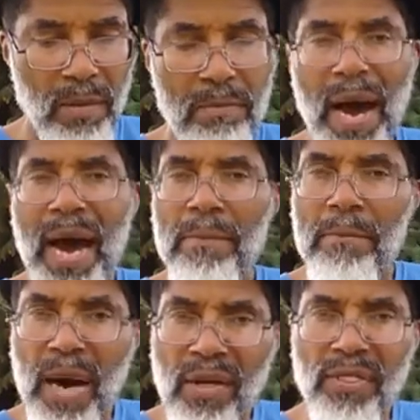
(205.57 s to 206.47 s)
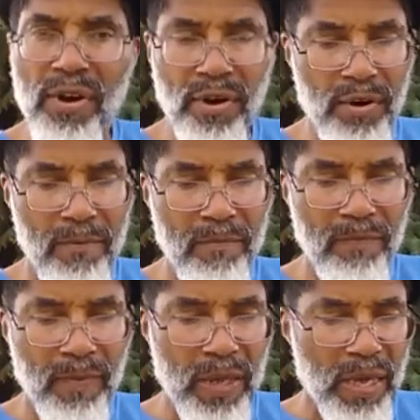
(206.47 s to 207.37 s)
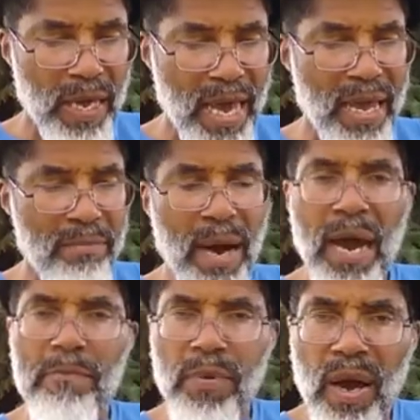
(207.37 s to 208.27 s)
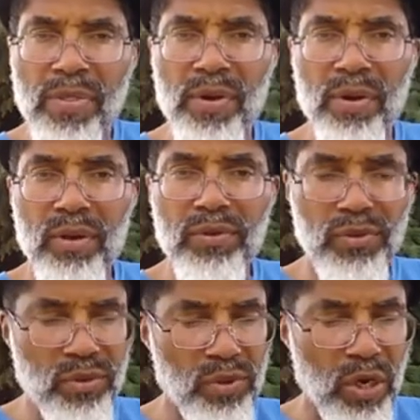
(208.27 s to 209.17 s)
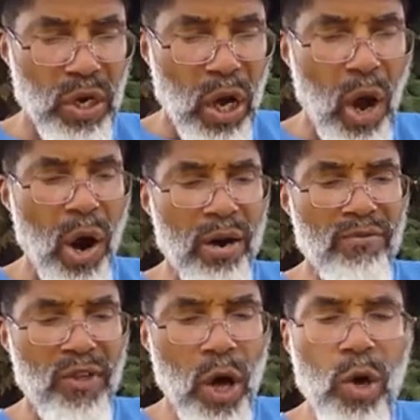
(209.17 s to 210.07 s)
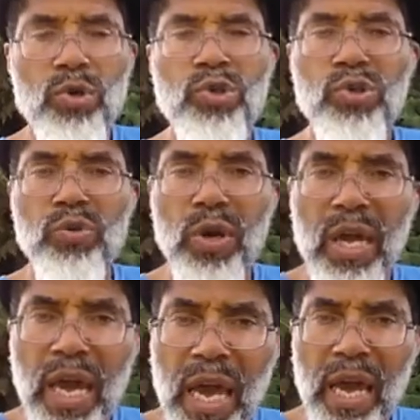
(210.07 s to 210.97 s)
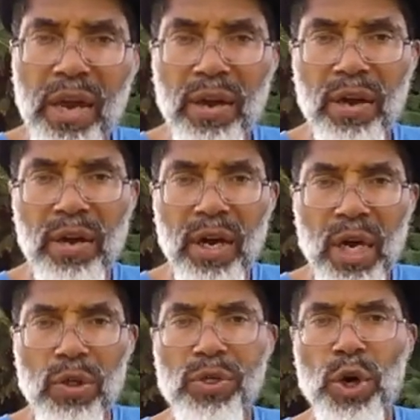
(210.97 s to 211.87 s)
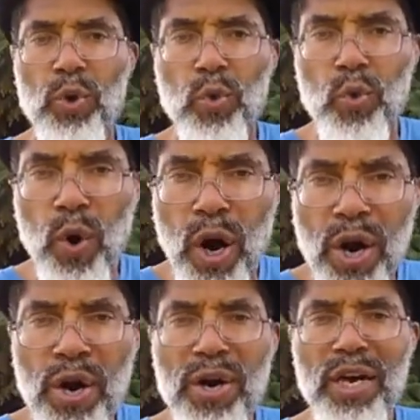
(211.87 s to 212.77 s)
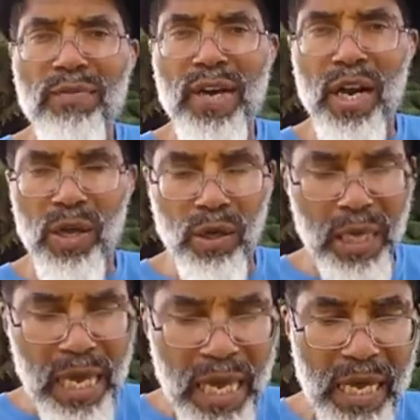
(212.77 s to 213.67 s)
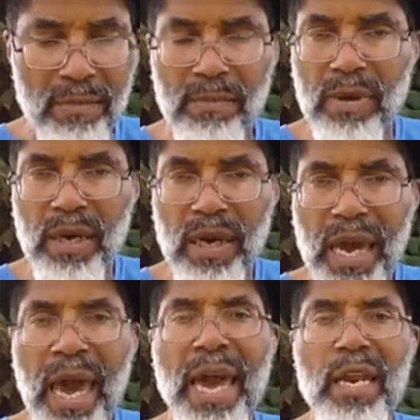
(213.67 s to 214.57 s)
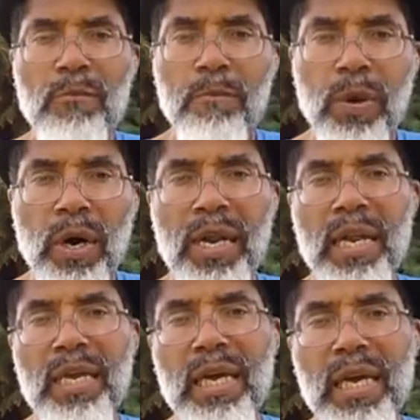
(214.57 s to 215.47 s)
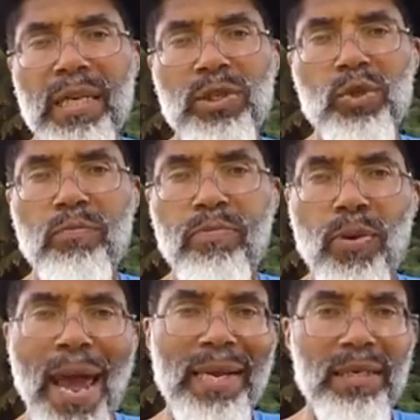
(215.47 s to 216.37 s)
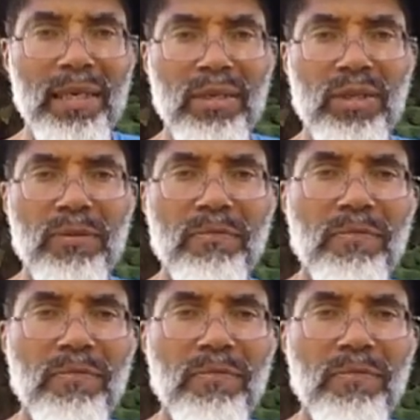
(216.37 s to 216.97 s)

"My mother and my brothers are those who hear the word of Elohim and put it into practice."